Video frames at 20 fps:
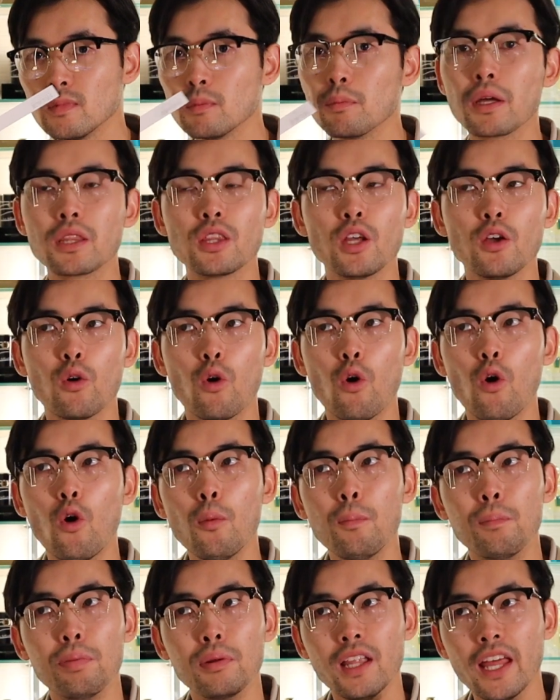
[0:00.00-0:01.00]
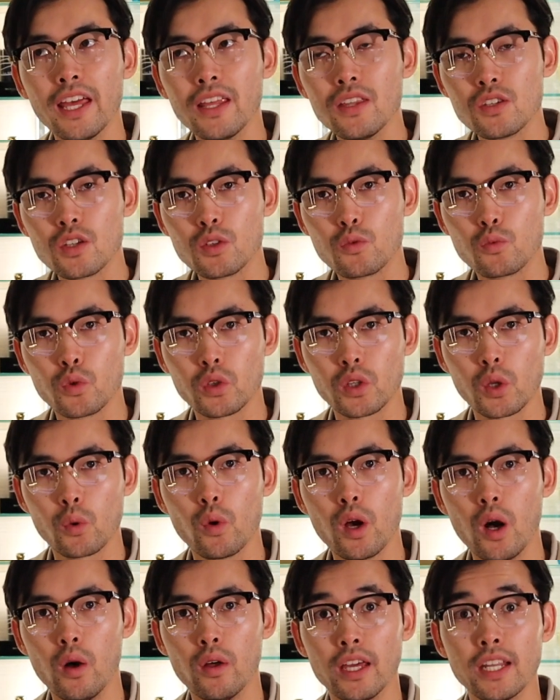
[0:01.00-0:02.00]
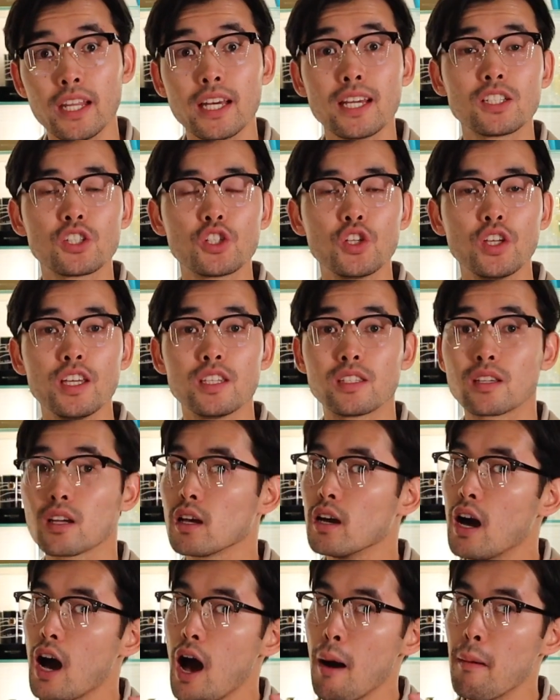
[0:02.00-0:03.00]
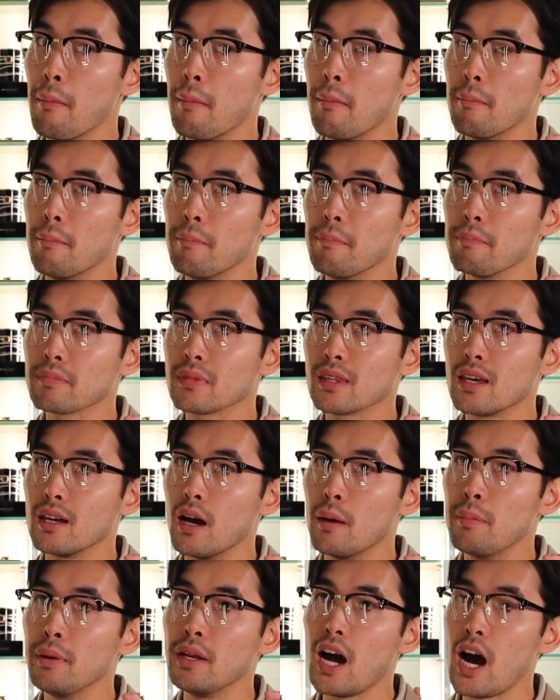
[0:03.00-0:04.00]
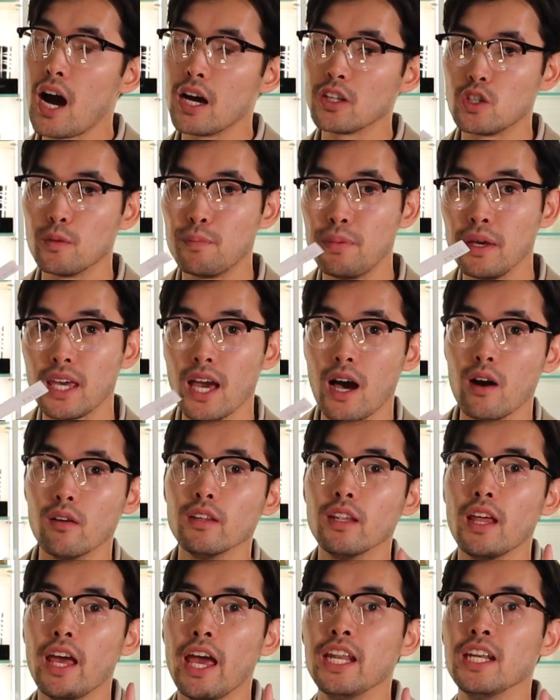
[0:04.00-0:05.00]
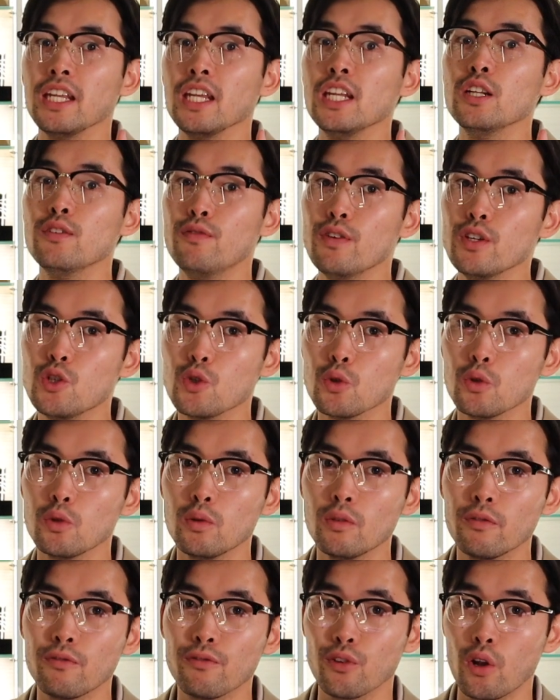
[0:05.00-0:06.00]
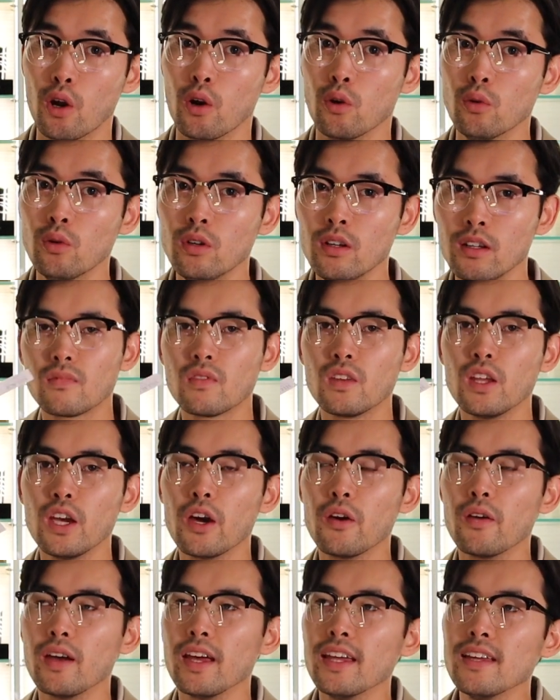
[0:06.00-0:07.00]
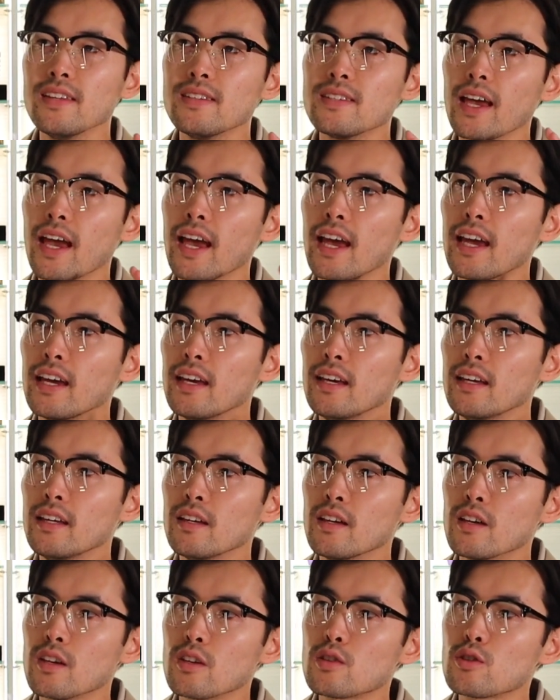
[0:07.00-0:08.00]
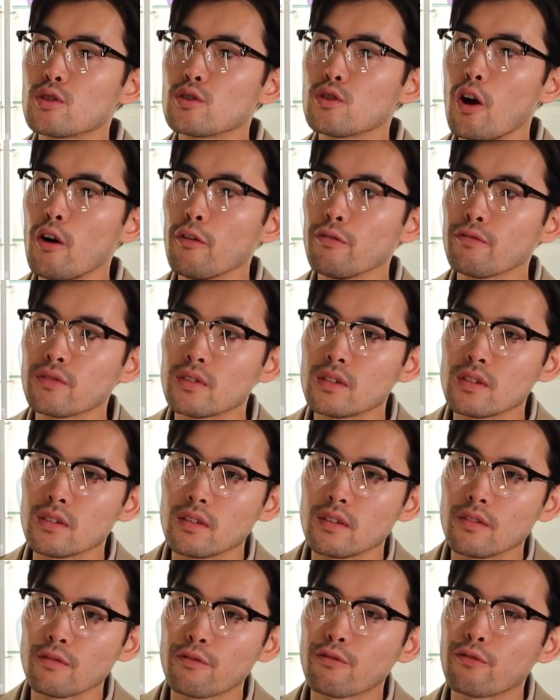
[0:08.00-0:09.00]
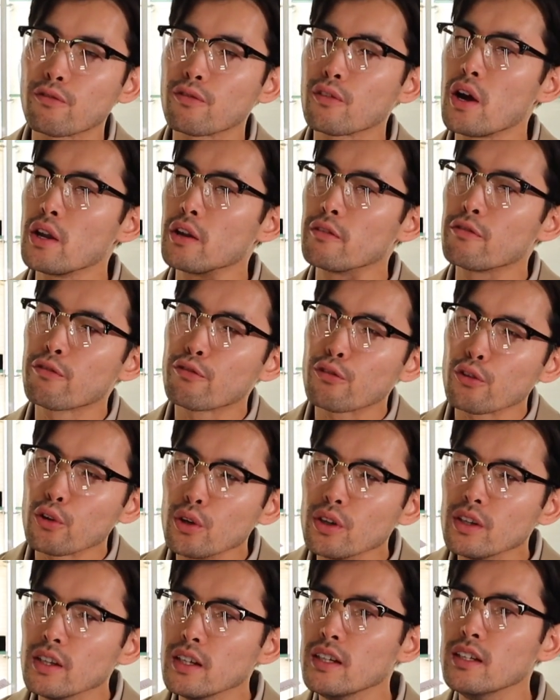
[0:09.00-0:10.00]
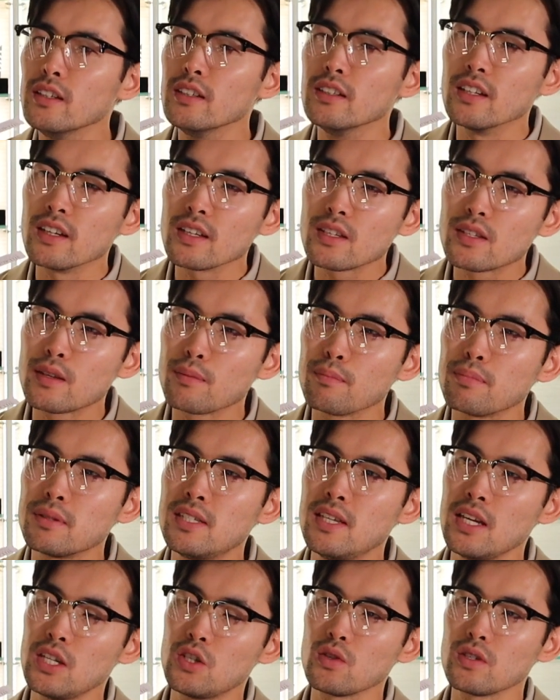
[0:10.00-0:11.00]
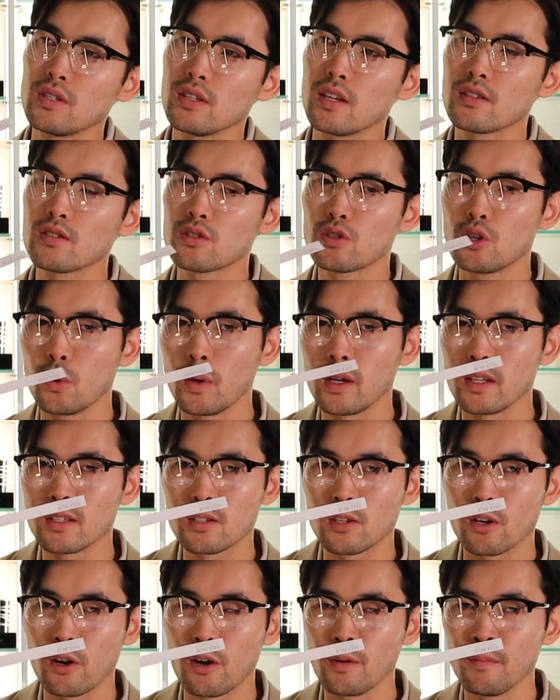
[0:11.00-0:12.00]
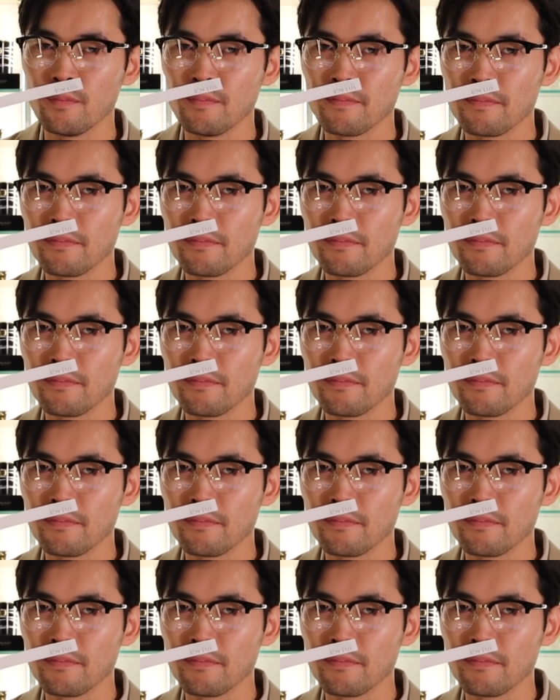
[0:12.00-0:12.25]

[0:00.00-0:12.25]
but they're all blended really well. It actually is a bit hard to pick out an individual floral. There is a soft kind of fruitiness, citrusness to it, so